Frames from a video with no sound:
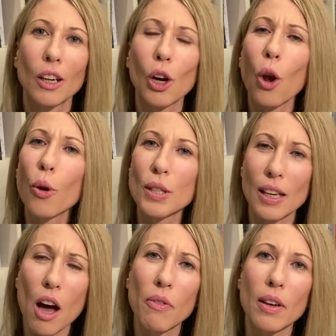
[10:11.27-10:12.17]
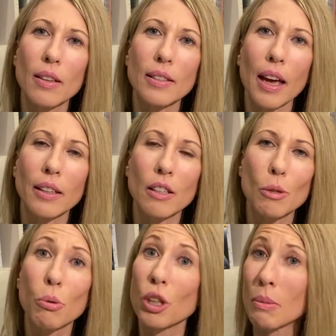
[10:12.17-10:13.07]
close the covers and
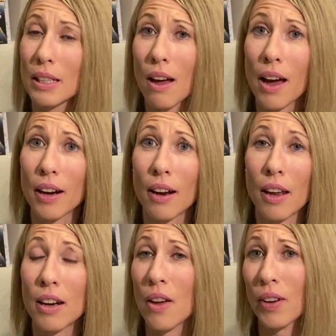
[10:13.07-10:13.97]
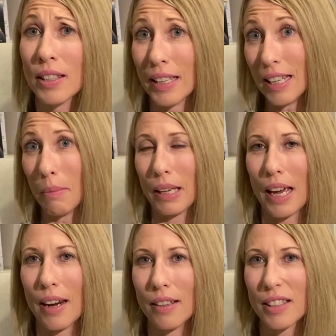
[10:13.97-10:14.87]
put them aside and, and never see them
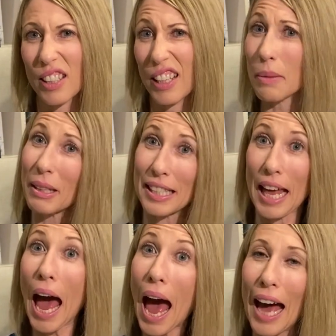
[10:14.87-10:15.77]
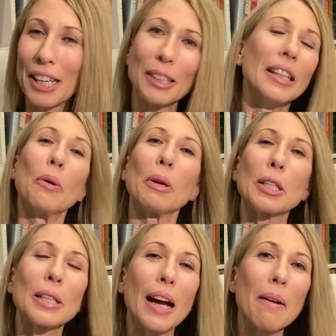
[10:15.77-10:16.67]
again is, is a bit sad,
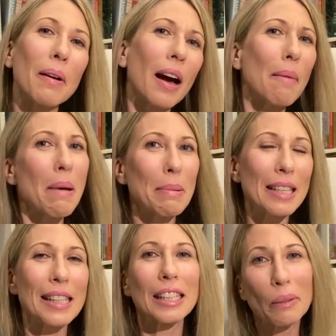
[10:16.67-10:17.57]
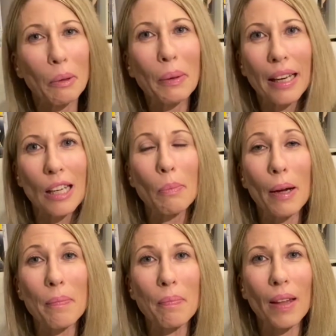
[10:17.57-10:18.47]
which maybe sounds a little bit weird,
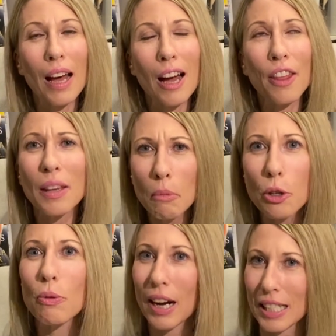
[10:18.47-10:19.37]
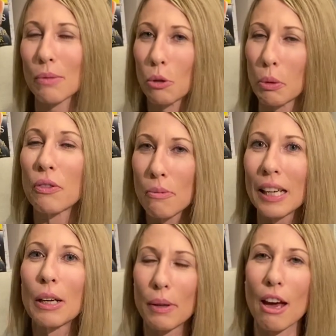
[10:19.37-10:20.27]
but uh, I think most writers will be
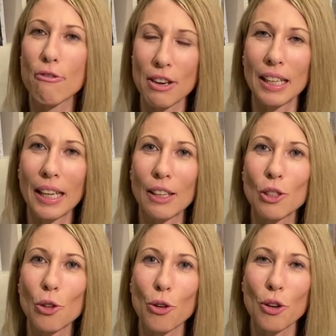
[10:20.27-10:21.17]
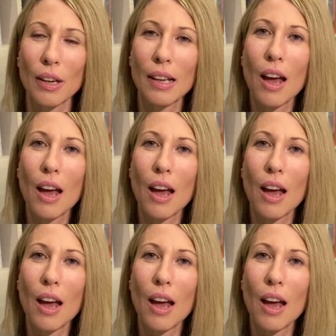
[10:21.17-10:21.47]
familiar with that feeling. So